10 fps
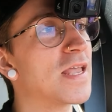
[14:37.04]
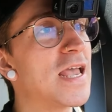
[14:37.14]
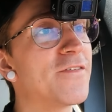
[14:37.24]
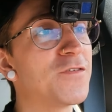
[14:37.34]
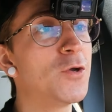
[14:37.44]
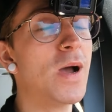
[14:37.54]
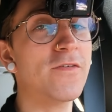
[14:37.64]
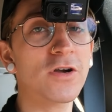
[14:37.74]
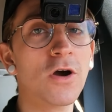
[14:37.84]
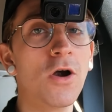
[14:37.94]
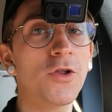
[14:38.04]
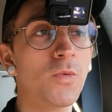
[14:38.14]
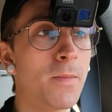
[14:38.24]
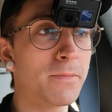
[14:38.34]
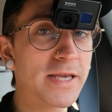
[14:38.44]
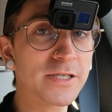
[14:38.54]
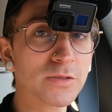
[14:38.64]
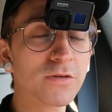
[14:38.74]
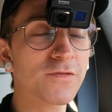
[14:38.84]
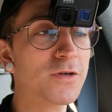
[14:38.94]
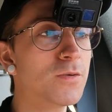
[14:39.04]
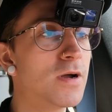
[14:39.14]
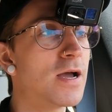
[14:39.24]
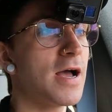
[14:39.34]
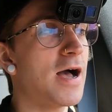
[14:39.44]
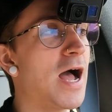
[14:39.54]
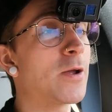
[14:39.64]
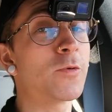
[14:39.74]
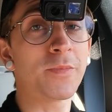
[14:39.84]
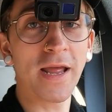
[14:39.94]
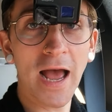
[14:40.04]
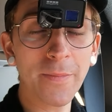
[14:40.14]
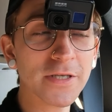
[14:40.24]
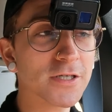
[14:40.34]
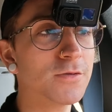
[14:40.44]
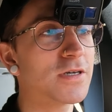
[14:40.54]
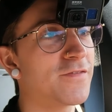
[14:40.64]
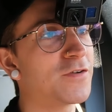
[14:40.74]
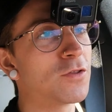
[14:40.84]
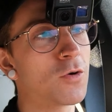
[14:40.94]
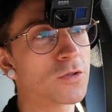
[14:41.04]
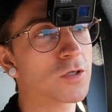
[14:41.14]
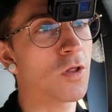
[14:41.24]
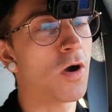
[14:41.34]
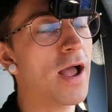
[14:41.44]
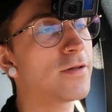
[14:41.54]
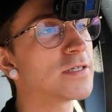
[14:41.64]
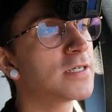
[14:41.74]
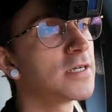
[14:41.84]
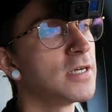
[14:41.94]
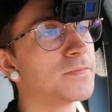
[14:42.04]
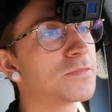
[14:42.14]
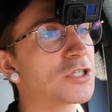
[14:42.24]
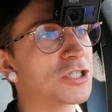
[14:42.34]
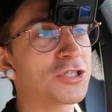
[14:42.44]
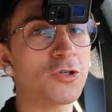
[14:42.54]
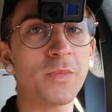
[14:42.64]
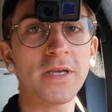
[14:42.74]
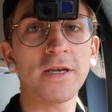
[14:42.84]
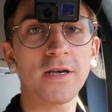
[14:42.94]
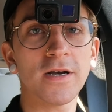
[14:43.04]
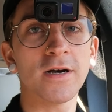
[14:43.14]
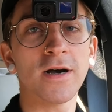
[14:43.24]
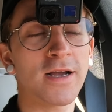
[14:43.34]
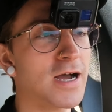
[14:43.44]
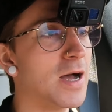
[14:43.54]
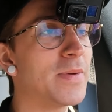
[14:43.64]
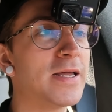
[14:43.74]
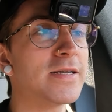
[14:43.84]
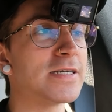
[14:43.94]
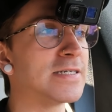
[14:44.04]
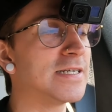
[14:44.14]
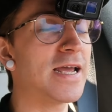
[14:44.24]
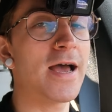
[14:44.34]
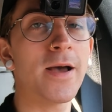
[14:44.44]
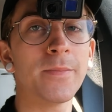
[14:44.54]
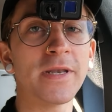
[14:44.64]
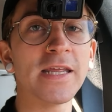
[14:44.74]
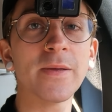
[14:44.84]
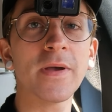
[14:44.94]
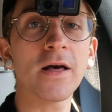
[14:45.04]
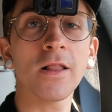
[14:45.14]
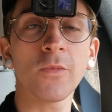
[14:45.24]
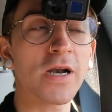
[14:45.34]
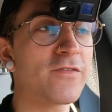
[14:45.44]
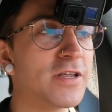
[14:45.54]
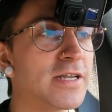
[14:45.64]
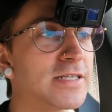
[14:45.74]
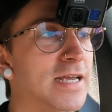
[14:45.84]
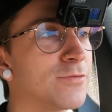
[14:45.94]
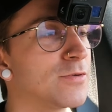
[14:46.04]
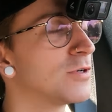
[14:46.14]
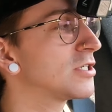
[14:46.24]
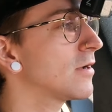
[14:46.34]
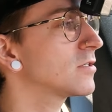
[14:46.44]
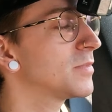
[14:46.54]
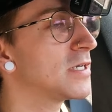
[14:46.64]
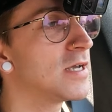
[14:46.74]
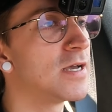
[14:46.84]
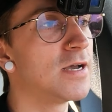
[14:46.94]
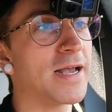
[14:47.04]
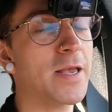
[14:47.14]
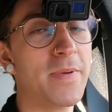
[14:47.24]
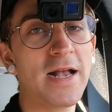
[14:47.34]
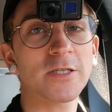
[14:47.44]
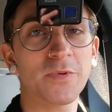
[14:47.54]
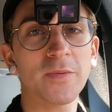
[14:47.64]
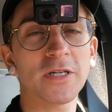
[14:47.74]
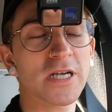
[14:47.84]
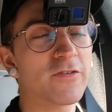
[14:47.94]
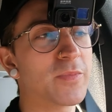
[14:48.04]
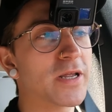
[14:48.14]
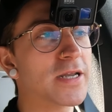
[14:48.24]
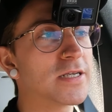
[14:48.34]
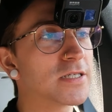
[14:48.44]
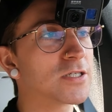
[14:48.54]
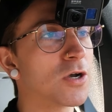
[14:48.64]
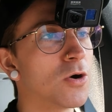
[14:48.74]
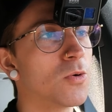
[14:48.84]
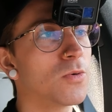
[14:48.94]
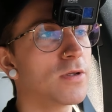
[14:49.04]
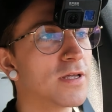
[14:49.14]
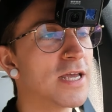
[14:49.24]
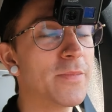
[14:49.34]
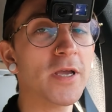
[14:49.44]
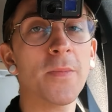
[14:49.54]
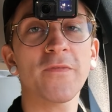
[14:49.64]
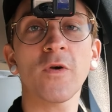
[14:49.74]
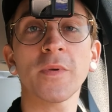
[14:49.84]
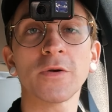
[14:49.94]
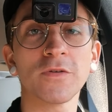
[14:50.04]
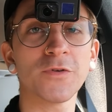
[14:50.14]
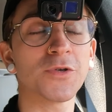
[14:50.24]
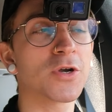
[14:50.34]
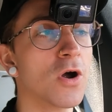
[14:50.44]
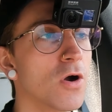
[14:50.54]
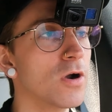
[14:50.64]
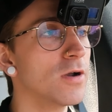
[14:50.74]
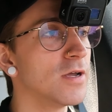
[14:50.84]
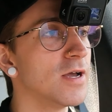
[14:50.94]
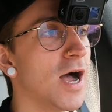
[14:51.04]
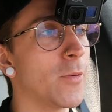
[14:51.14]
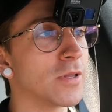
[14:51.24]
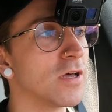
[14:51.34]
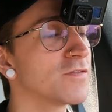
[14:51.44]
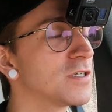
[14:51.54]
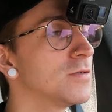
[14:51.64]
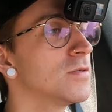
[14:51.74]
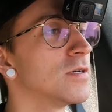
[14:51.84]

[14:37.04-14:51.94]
If you have a car you want me to review, I would be happy to. If you're local to Long Island, just shoot me a comment, a DM, an email, whatever you need to reach out to me. I get back to pretty much everybody, so hit me up if you want me to review your car. I would love to.